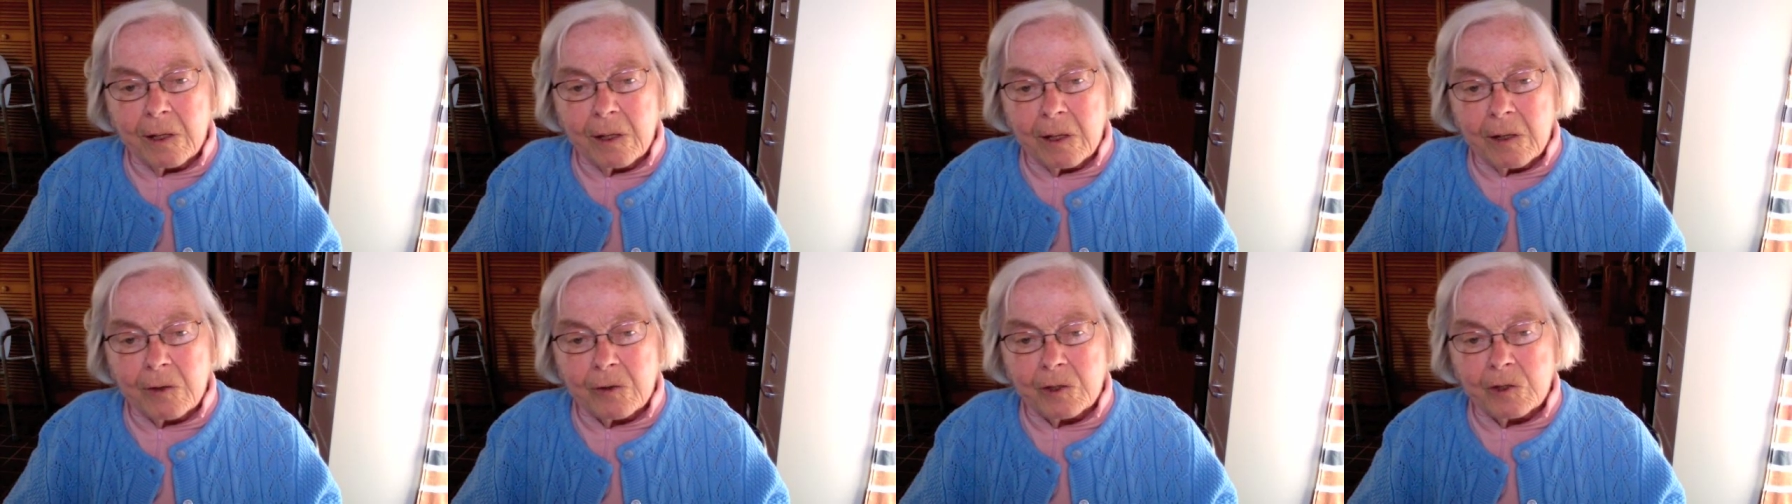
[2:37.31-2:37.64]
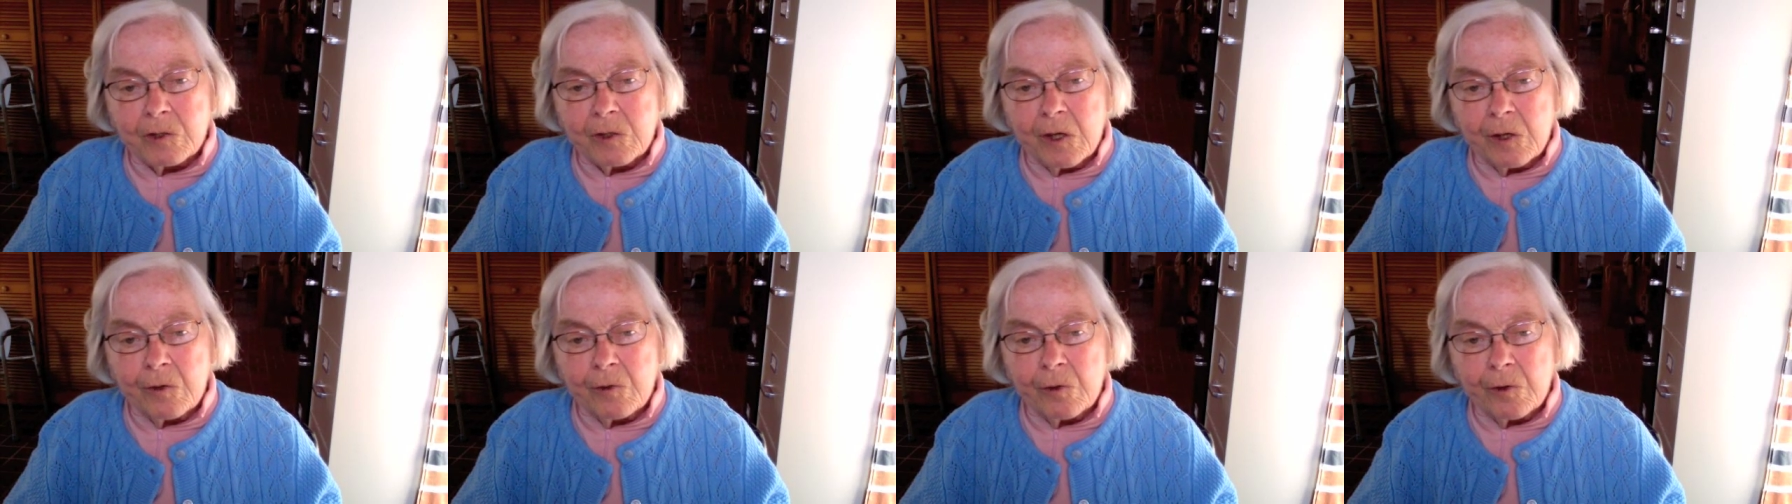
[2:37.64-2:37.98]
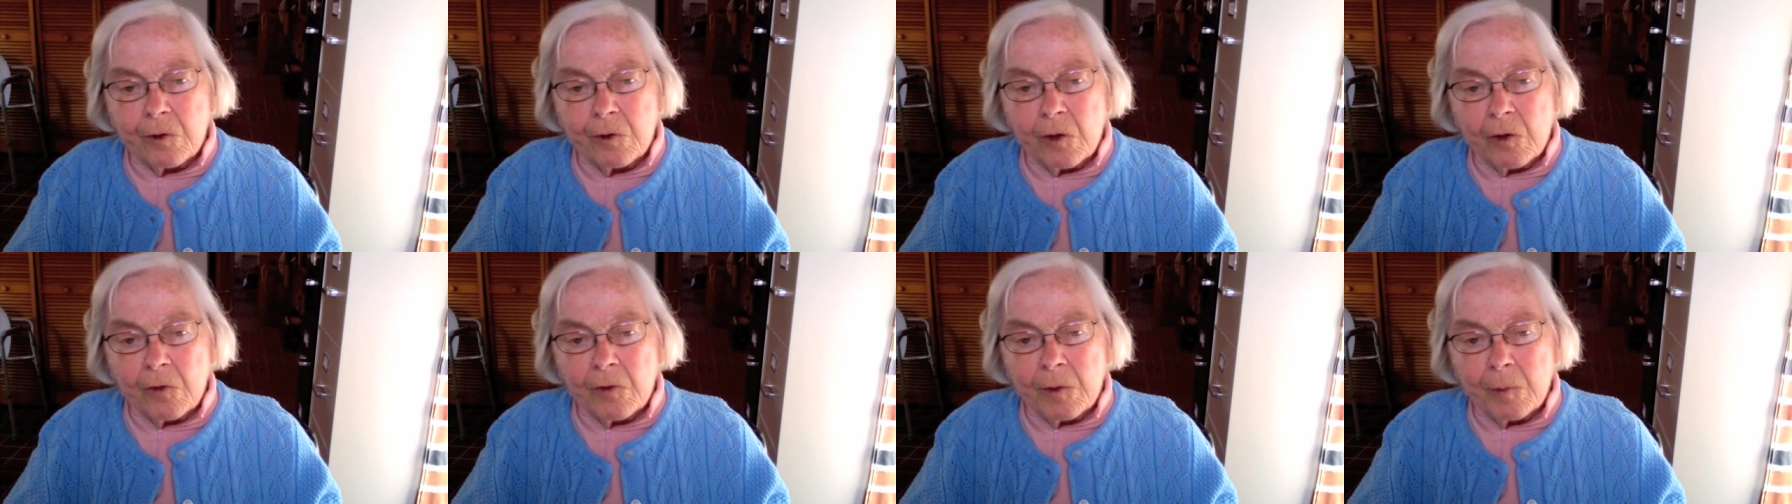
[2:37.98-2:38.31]
it's
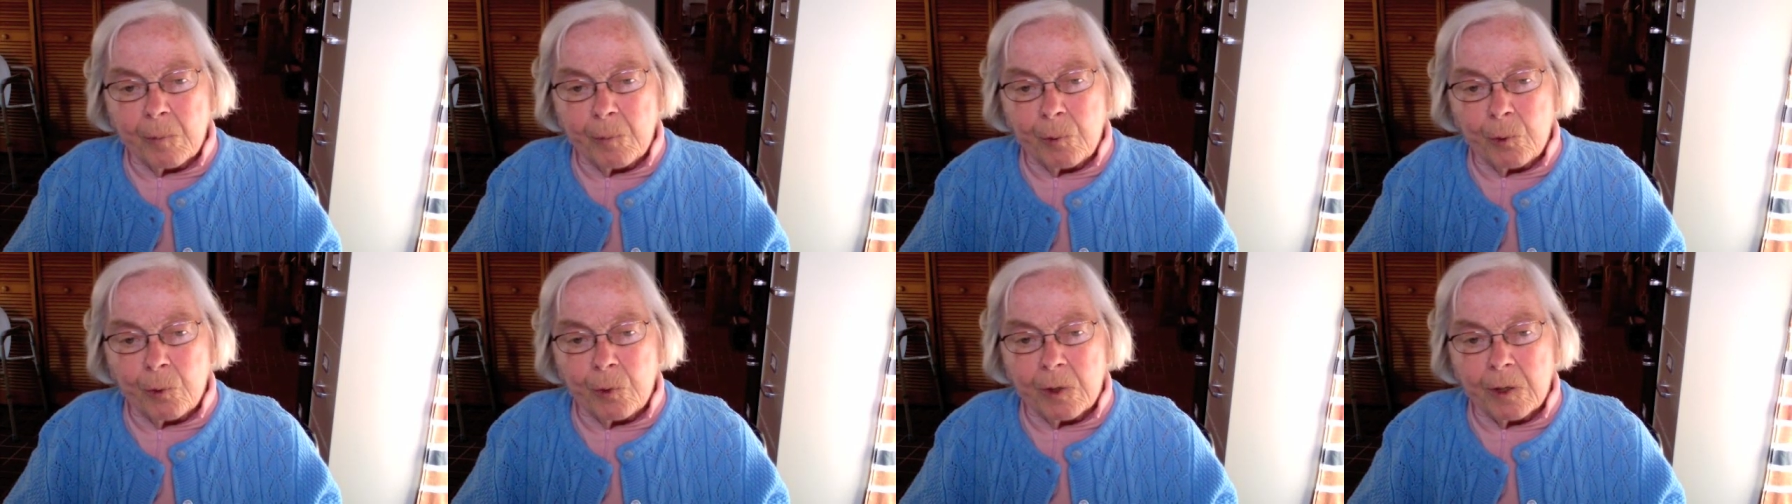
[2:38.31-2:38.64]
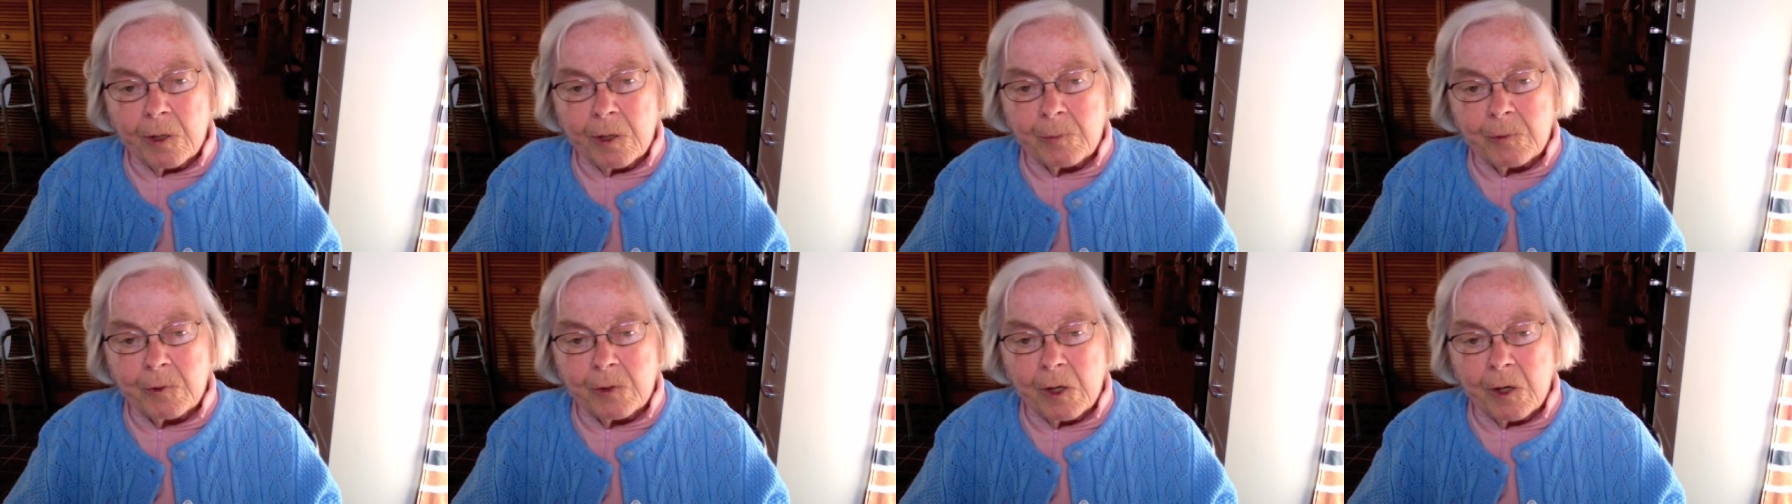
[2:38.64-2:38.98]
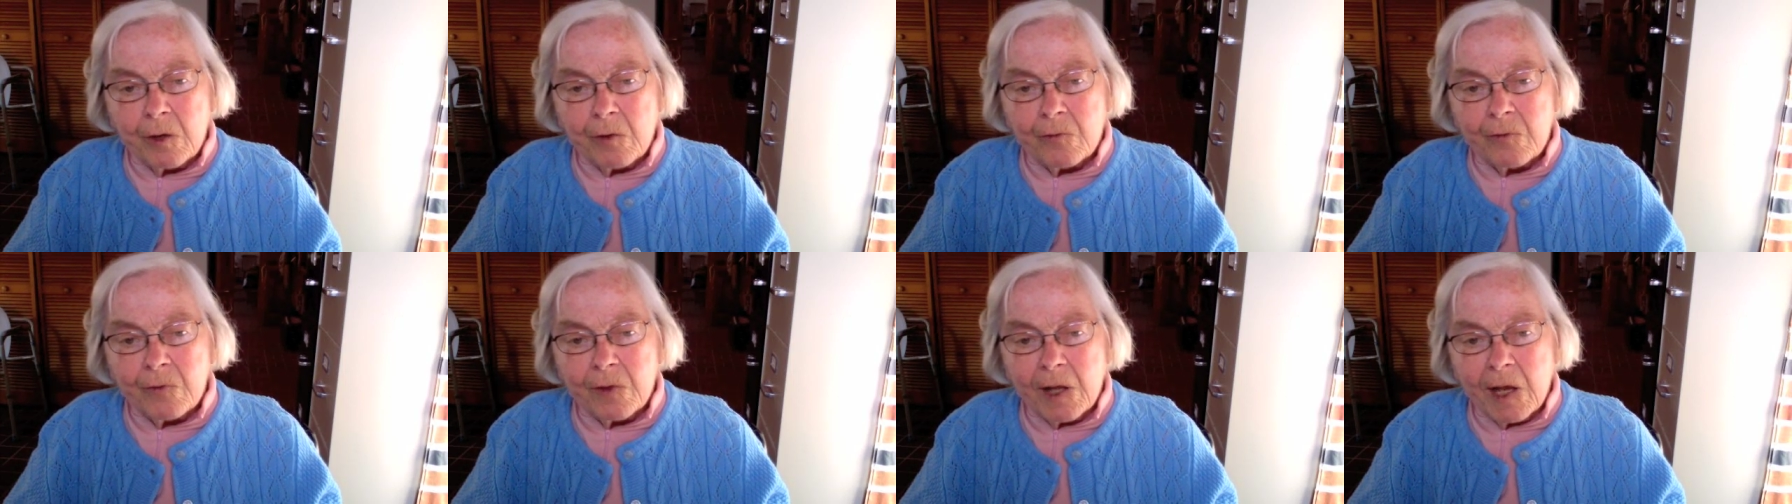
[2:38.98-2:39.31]
centered on the Buddha
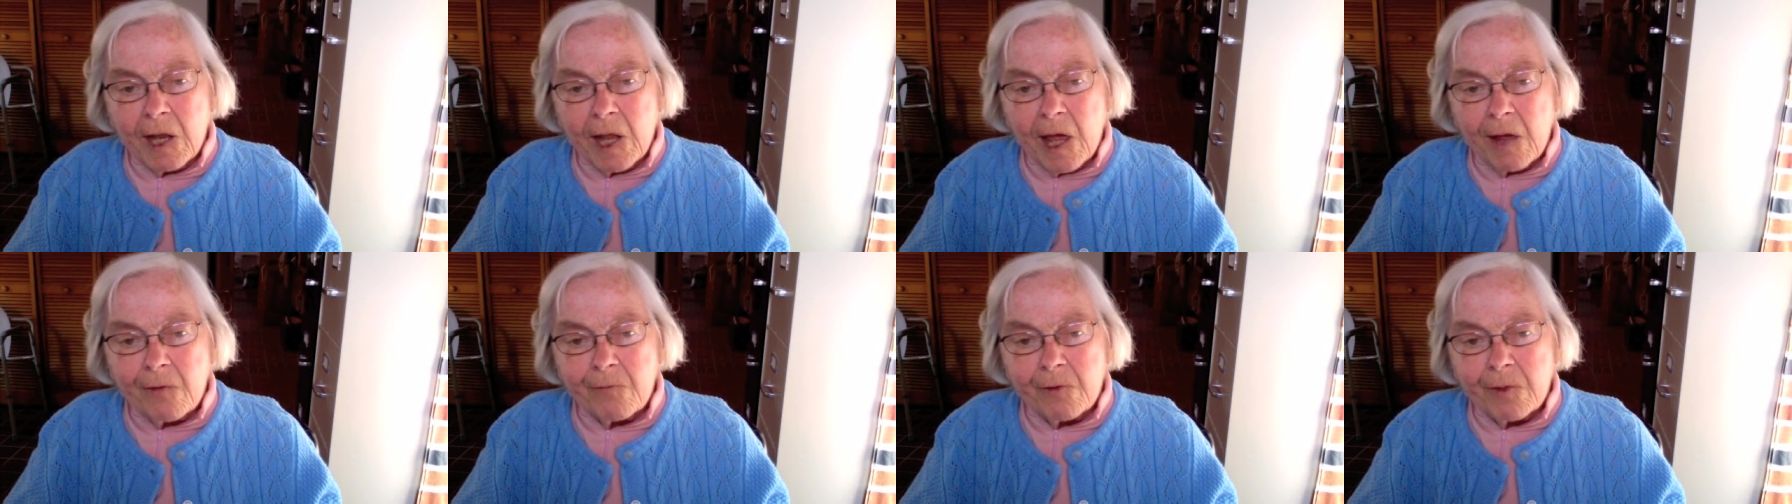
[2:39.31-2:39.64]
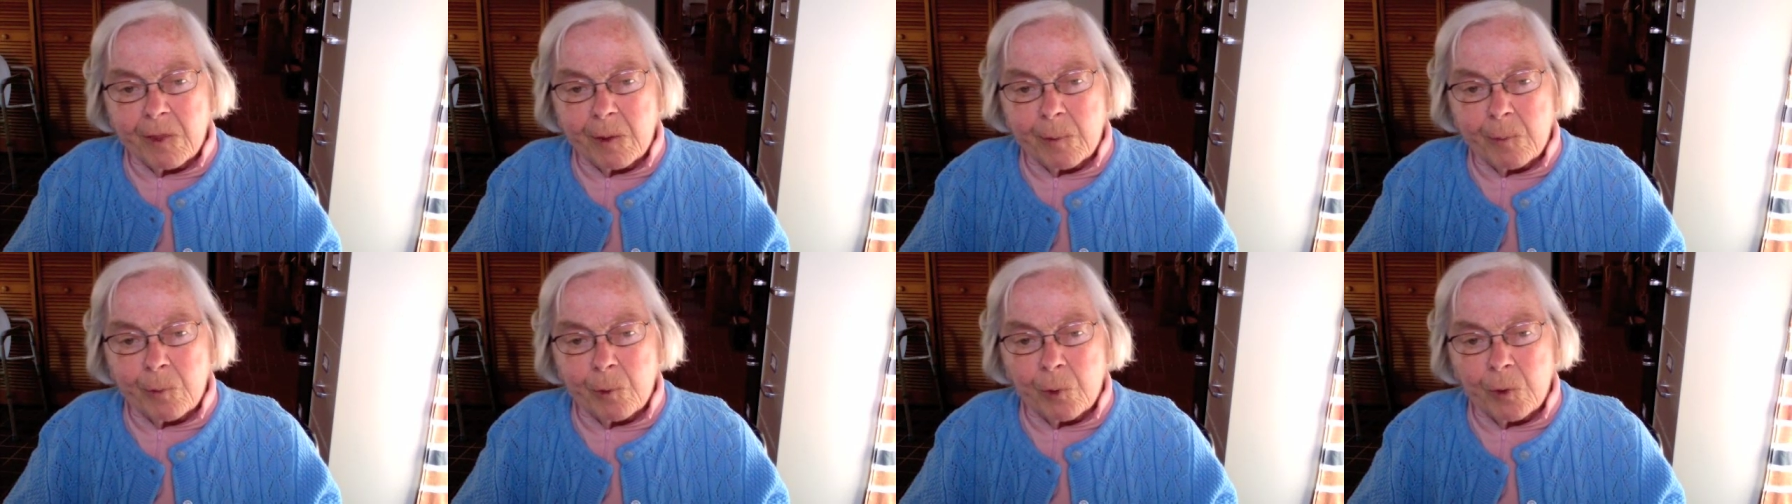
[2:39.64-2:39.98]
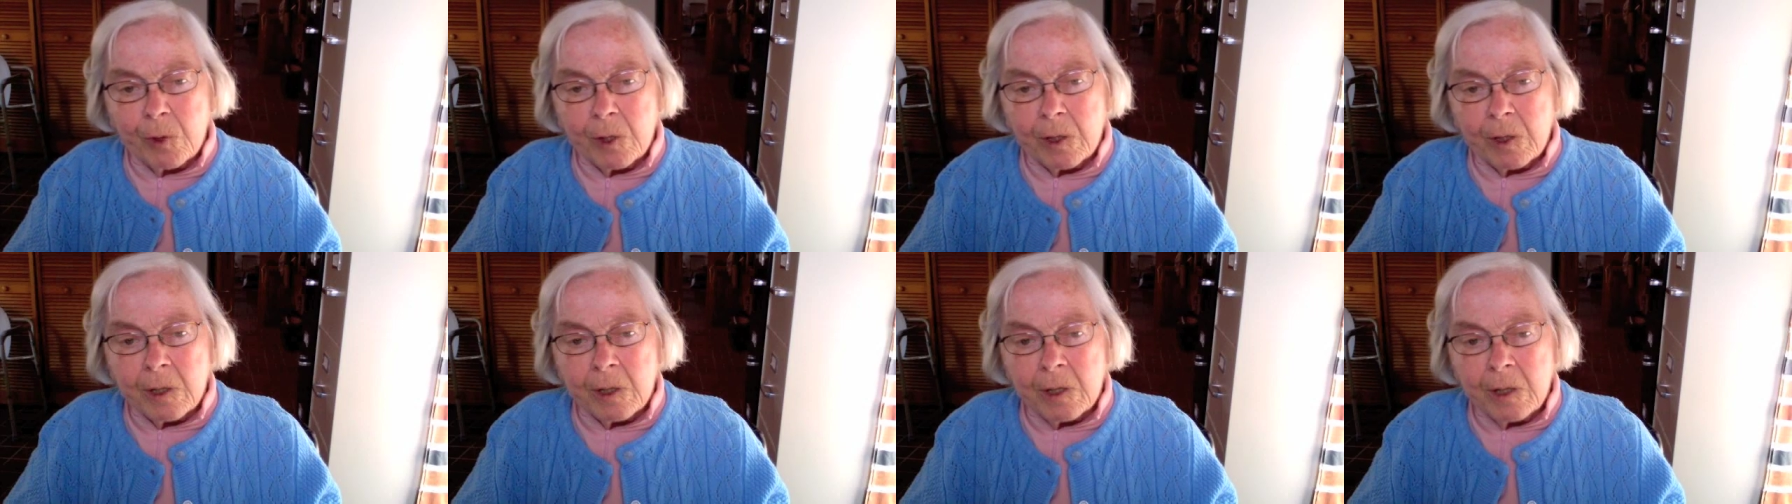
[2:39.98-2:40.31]
himself, the life of the
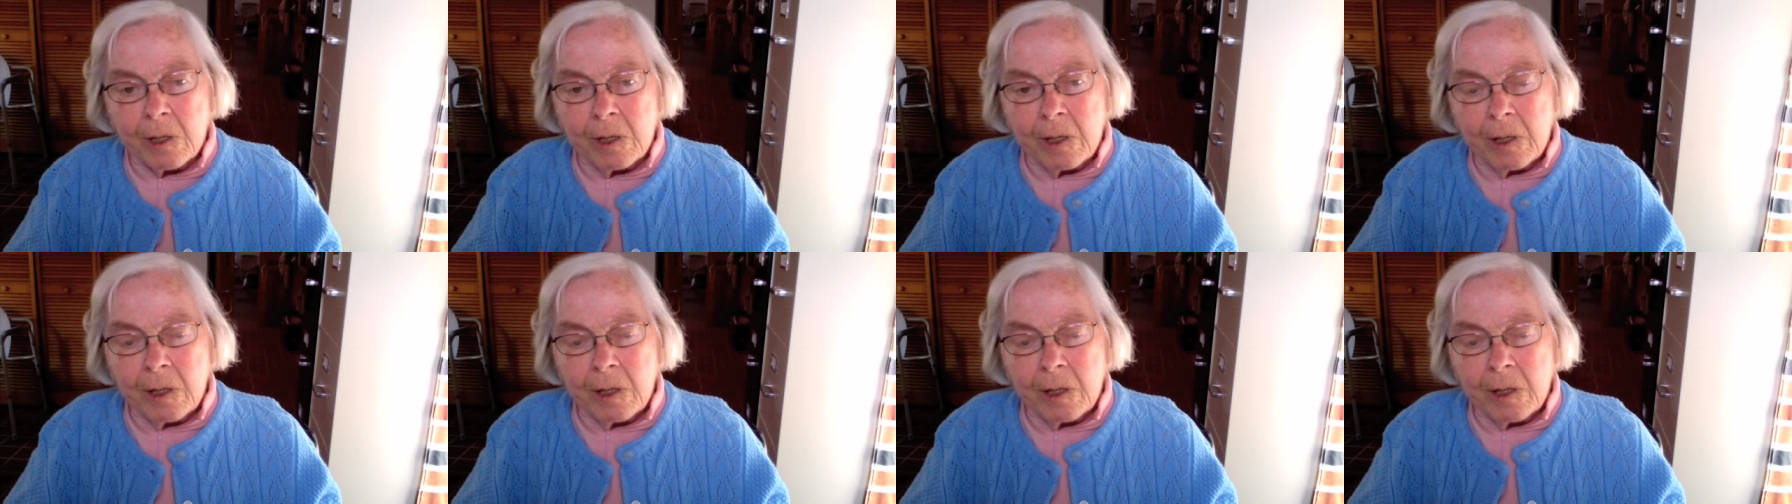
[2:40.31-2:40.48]
Buddha.